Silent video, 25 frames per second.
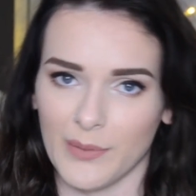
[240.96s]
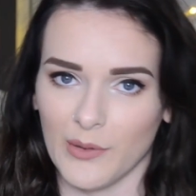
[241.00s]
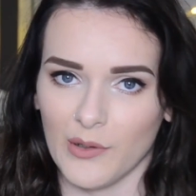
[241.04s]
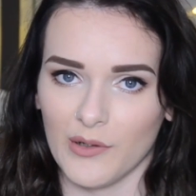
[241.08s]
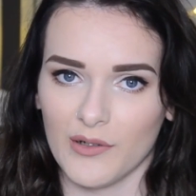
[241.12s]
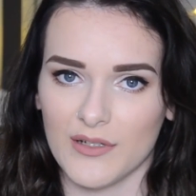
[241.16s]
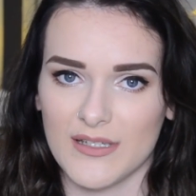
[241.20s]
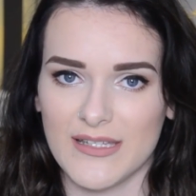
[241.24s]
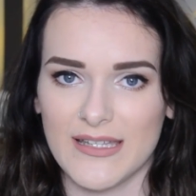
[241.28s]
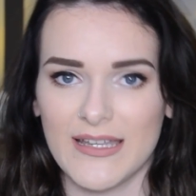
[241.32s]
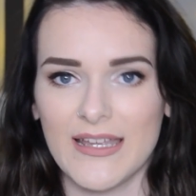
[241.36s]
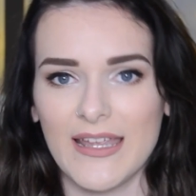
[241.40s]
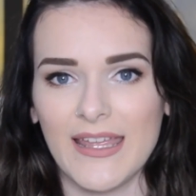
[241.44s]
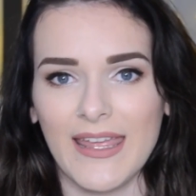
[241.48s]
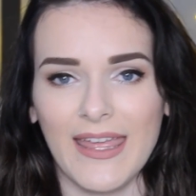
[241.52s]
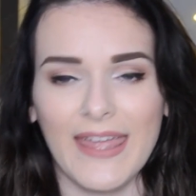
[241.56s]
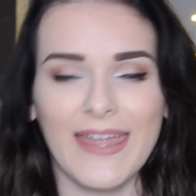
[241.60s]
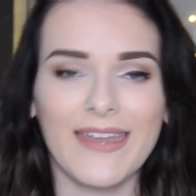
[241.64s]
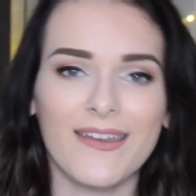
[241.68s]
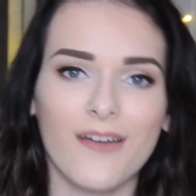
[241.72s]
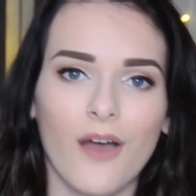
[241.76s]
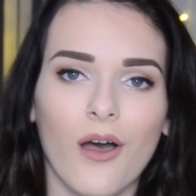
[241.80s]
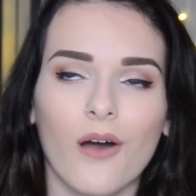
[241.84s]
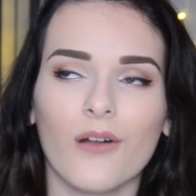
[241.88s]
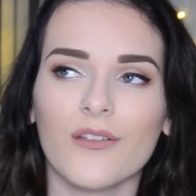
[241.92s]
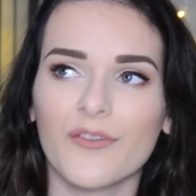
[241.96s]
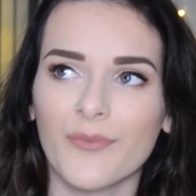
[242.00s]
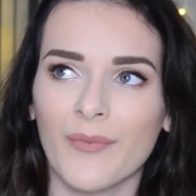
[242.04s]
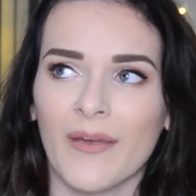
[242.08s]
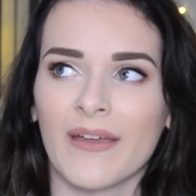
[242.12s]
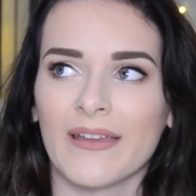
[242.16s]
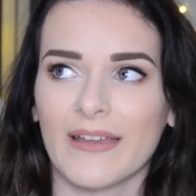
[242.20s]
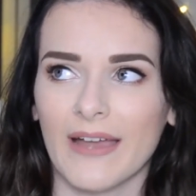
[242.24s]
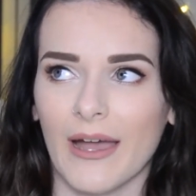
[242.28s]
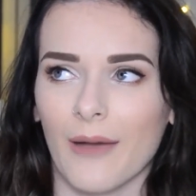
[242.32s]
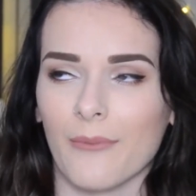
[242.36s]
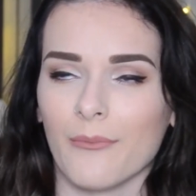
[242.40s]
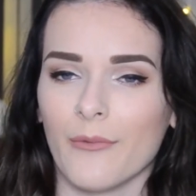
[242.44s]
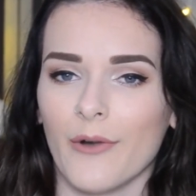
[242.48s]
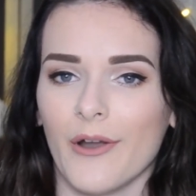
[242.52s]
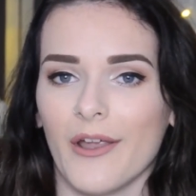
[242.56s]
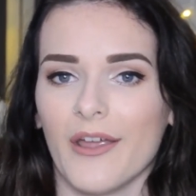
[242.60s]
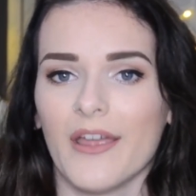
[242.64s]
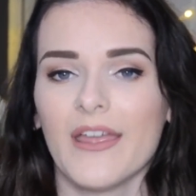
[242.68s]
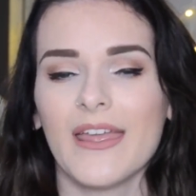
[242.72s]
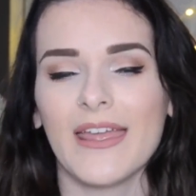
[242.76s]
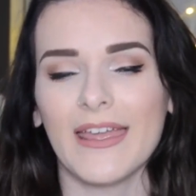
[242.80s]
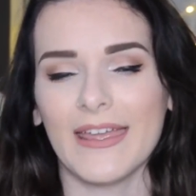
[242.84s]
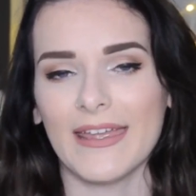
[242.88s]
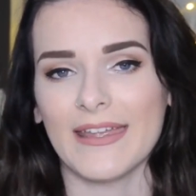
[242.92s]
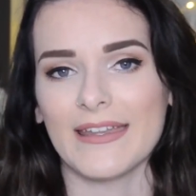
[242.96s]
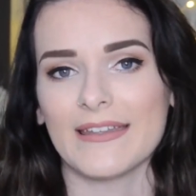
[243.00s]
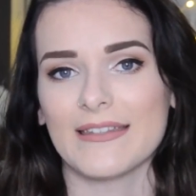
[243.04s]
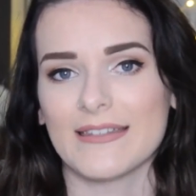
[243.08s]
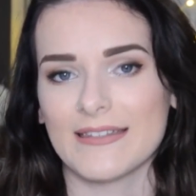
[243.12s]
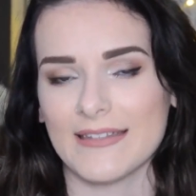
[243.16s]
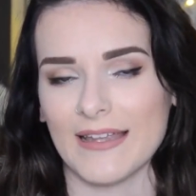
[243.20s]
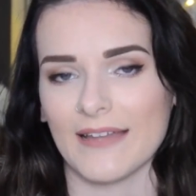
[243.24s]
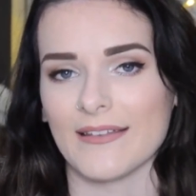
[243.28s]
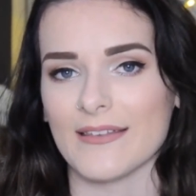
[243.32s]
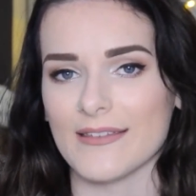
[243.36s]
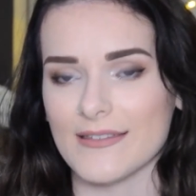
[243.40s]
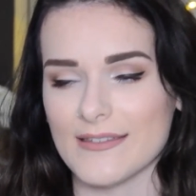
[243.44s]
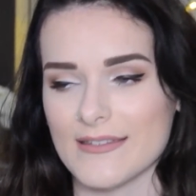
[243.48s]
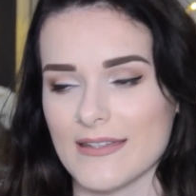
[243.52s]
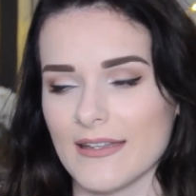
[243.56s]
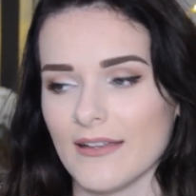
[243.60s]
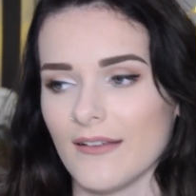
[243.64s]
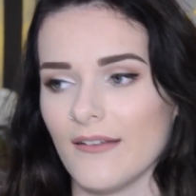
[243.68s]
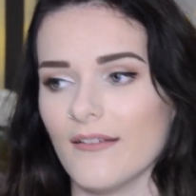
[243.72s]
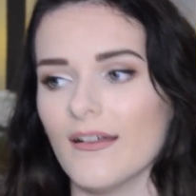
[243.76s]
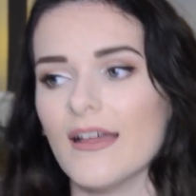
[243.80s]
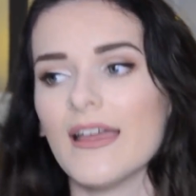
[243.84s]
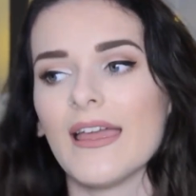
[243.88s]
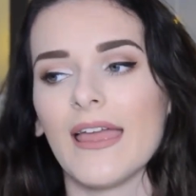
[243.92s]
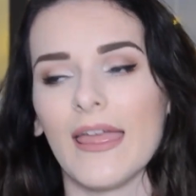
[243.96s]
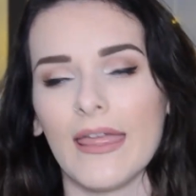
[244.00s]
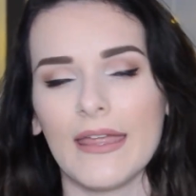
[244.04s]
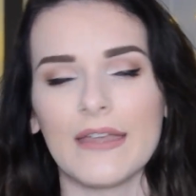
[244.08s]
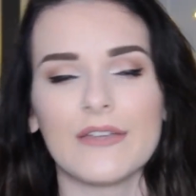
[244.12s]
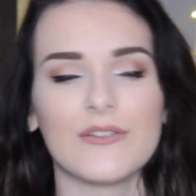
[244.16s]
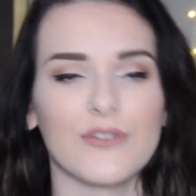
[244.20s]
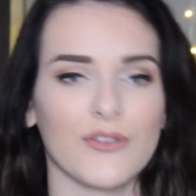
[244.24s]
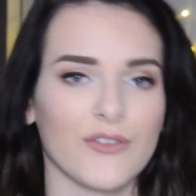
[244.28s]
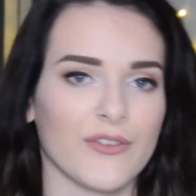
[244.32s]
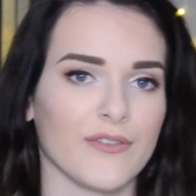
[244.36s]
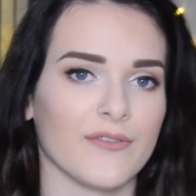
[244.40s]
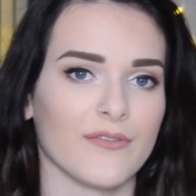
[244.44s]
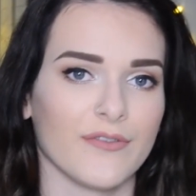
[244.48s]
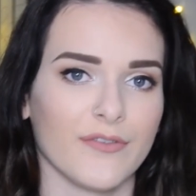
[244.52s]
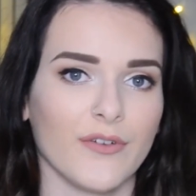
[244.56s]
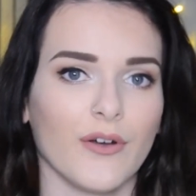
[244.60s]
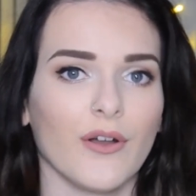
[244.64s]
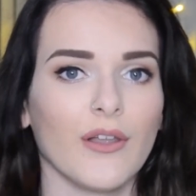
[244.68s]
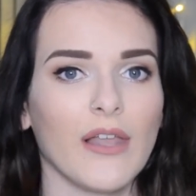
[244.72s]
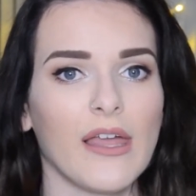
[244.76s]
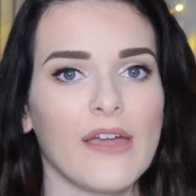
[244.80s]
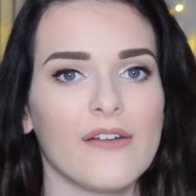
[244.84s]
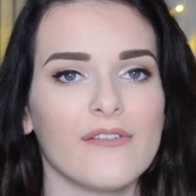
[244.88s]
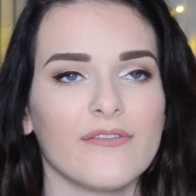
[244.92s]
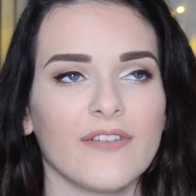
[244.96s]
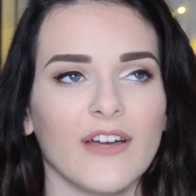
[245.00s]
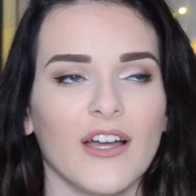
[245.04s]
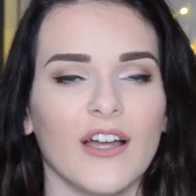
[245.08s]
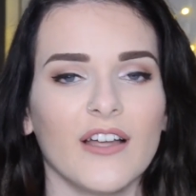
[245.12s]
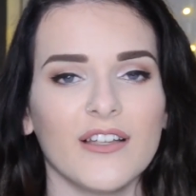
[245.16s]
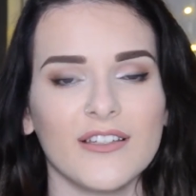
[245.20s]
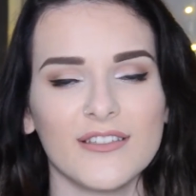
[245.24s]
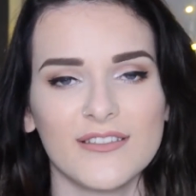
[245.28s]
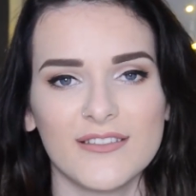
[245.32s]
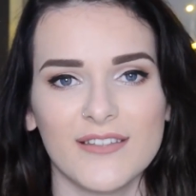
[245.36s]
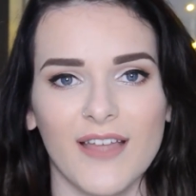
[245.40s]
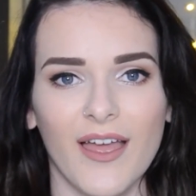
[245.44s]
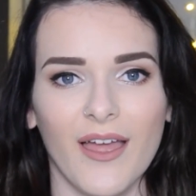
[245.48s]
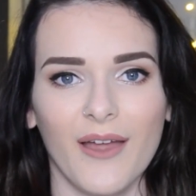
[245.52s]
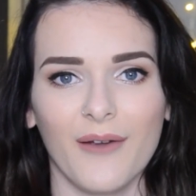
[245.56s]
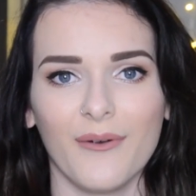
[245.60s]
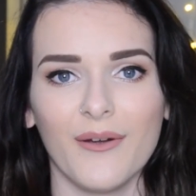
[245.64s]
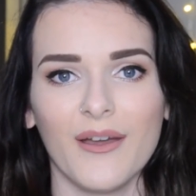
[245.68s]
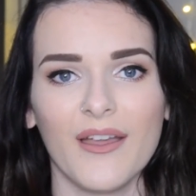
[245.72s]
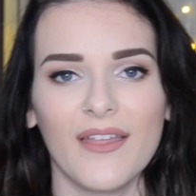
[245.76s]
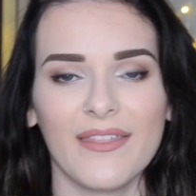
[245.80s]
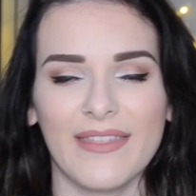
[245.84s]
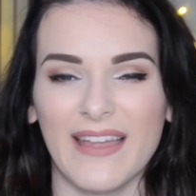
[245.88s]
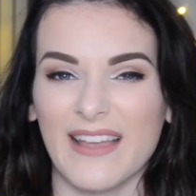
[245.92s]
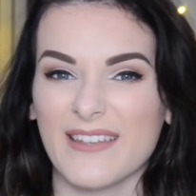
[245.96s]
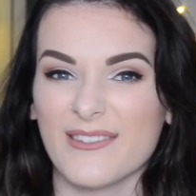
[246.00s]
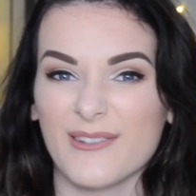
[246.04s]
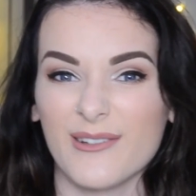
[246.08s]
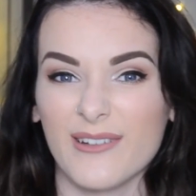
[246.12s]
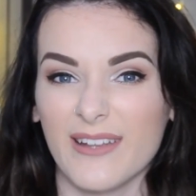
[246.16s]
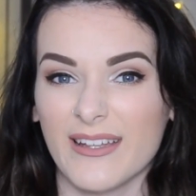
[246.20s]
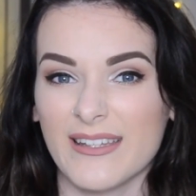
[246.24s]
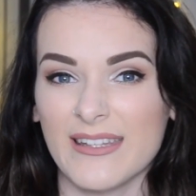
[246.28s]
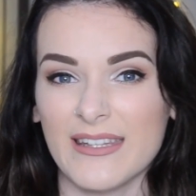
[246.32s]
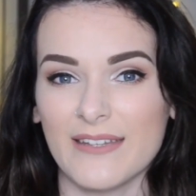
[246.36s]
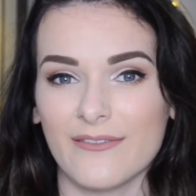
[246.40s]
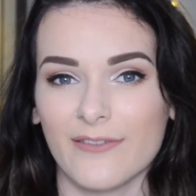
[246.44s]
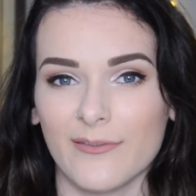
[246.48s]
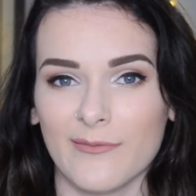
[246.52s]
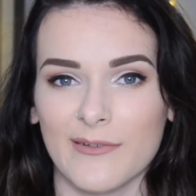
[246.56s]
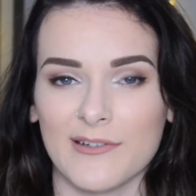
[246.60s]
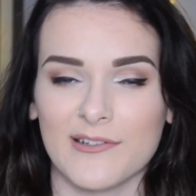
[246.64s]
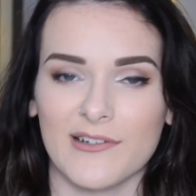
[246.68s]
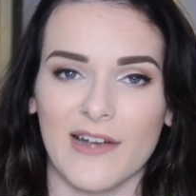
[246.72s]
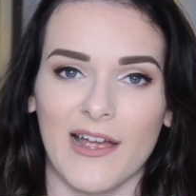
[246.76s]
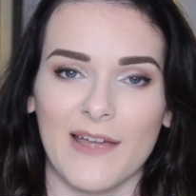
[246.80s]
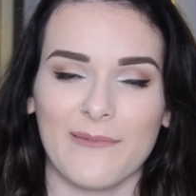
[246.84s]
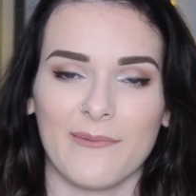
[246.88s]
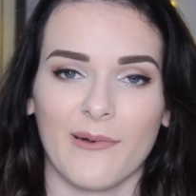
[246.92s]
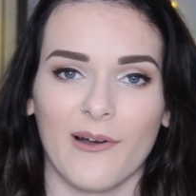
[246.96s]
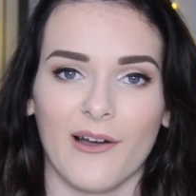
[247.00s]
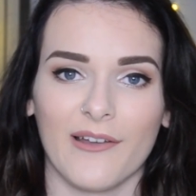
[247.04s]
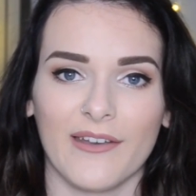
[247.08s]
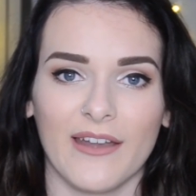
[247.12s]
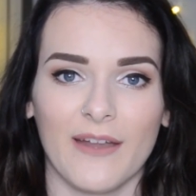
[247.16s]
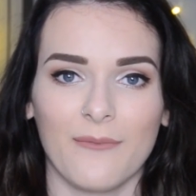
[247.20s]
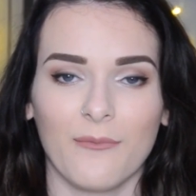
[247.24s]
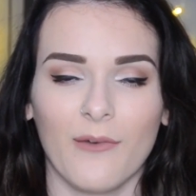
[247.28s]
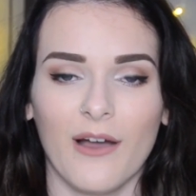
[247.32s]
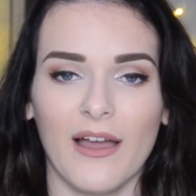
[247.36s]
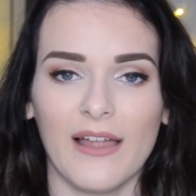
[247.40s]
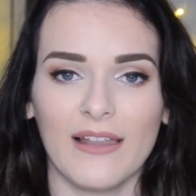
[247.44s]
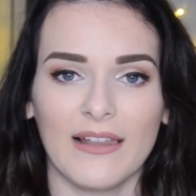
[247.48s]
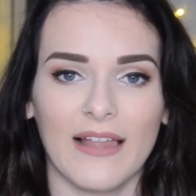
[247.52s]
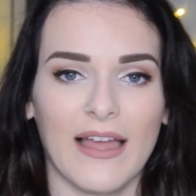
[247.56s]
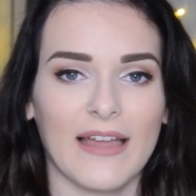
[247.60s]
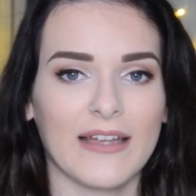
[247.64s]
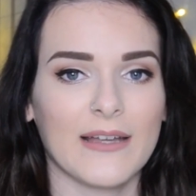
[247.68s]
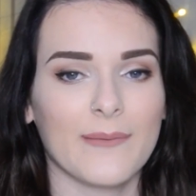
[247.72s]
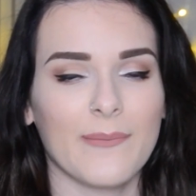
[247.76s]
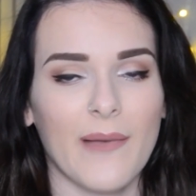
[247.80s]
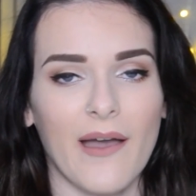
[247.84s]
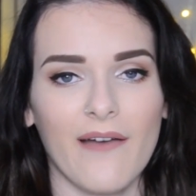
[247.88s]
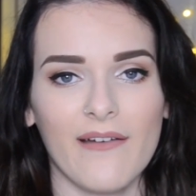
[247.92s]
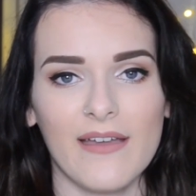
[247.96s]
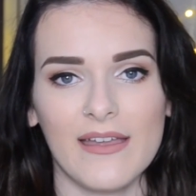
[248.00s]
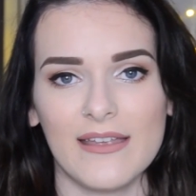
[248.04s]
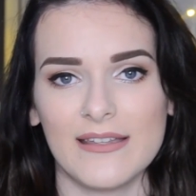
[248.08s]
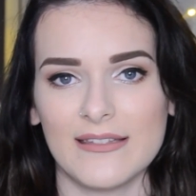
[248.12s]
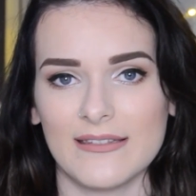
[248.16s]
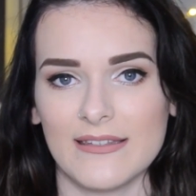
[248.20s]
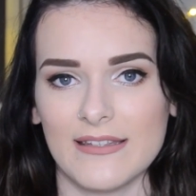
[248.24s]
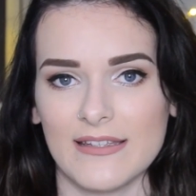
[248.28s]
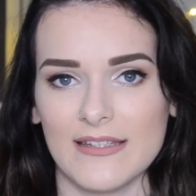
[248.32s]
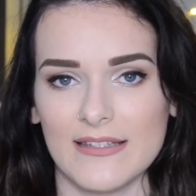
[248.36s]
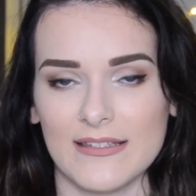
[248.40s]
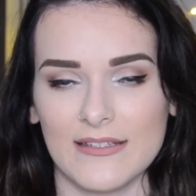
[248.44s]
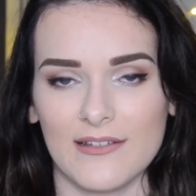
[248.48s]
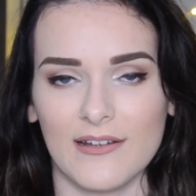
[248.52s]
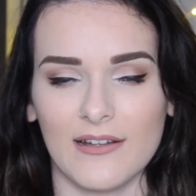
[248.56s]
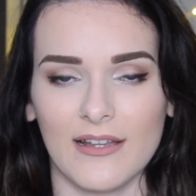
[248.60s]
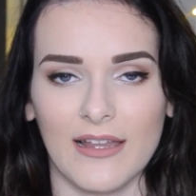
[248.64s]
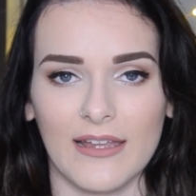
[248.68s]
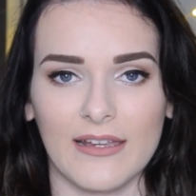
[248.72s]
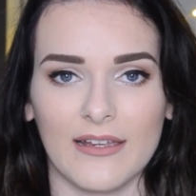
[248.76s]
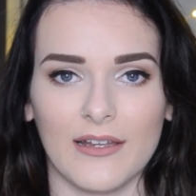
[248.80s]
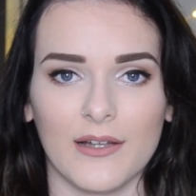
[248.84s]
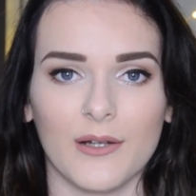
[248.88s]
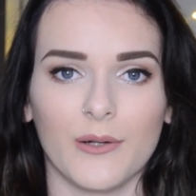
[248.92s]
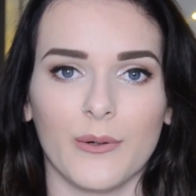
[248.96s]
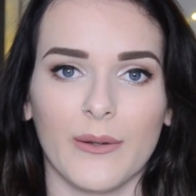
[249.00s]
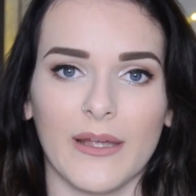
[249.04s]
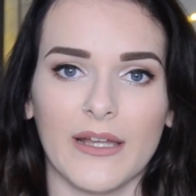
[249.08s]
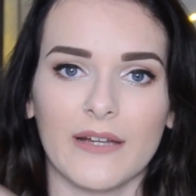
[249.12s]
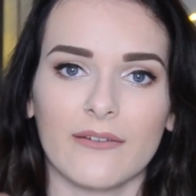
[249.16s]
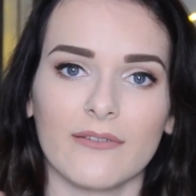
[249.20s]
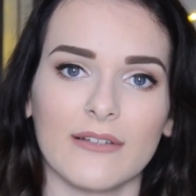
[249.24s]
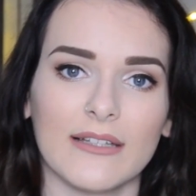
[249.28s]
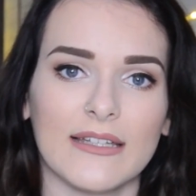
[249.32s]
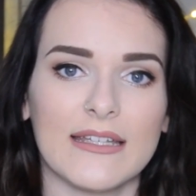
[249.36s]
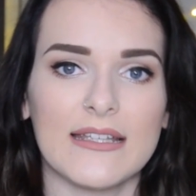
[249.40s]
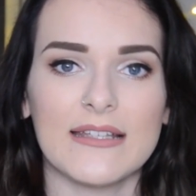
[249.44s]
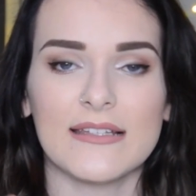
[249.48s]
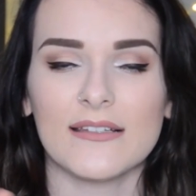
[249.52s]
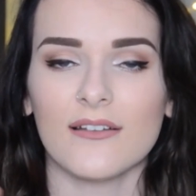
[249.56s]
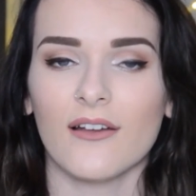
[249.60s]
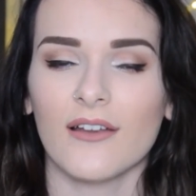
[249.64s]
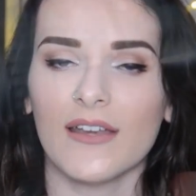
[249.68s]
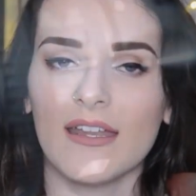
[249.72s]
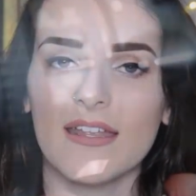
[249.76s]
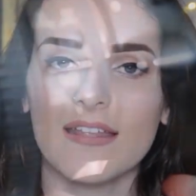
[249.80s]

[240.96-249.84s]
but it holds my camera, it stands still, it doesn't fall over. So that's all I need from a tripod. And what I like about it is that it's got like a quick release on